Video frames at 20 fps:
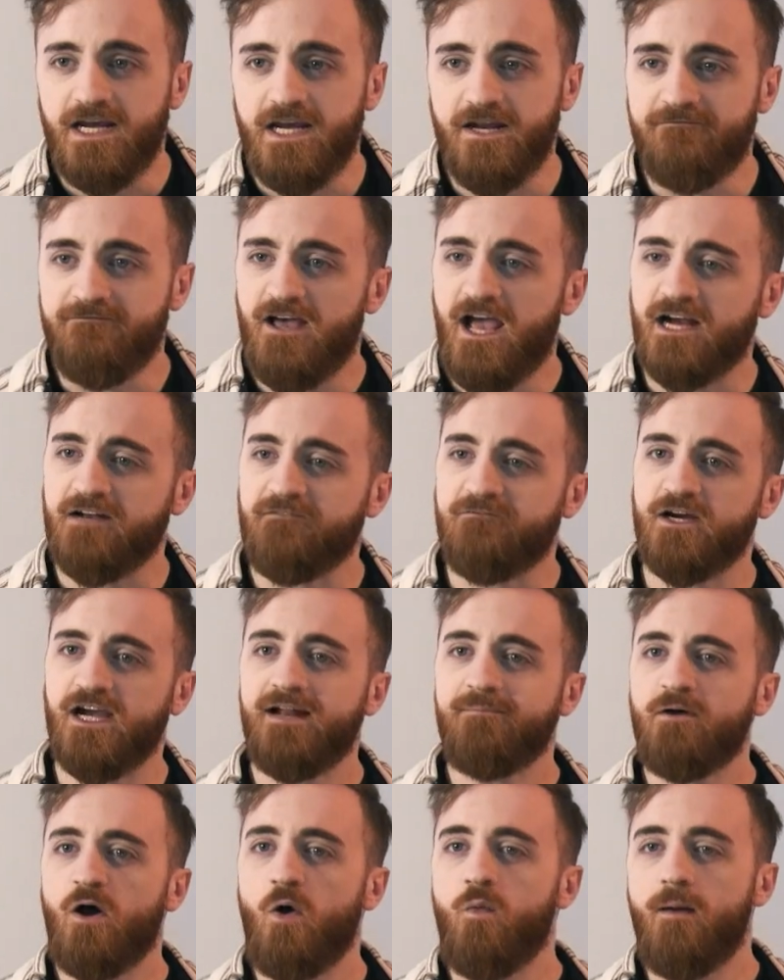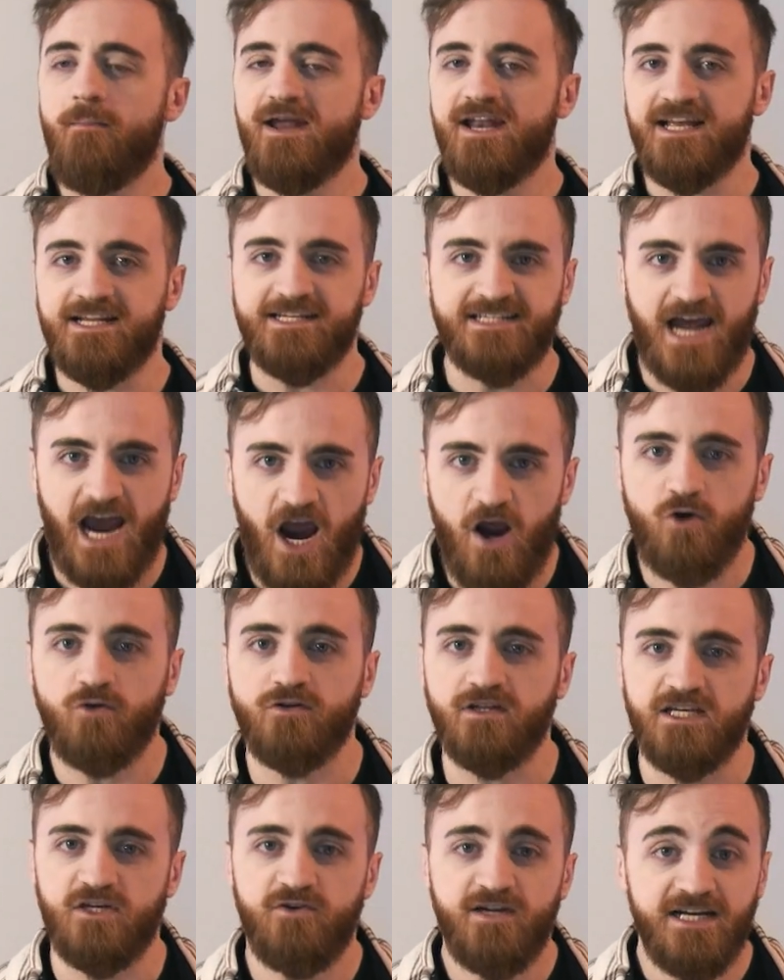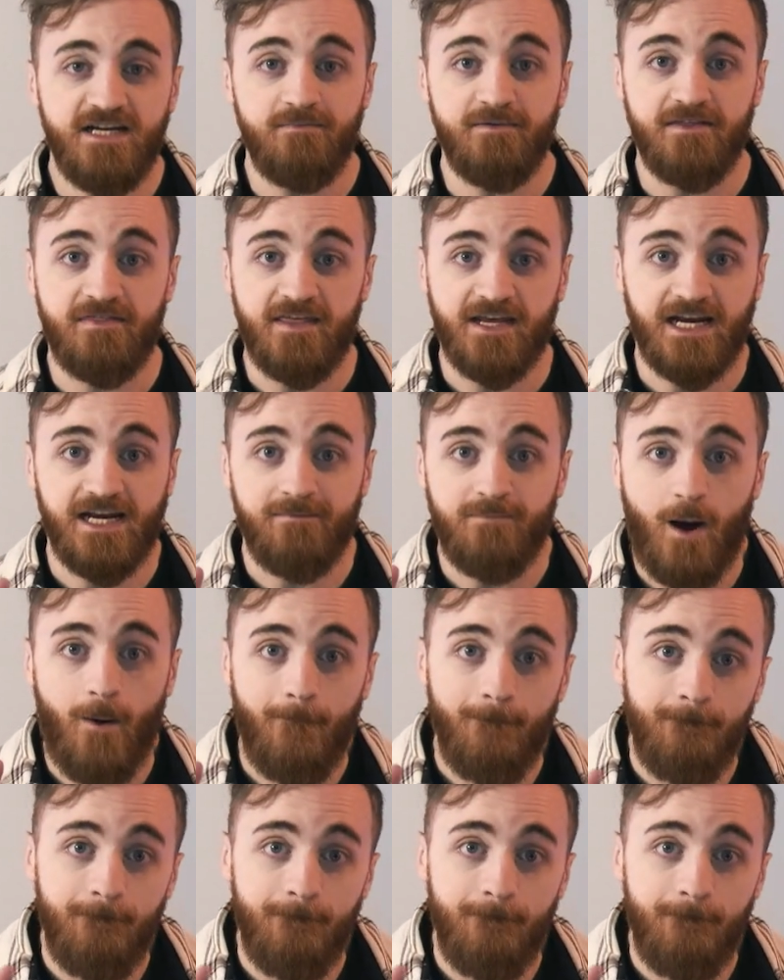In fact, forget about women entirely. You need to be thinking about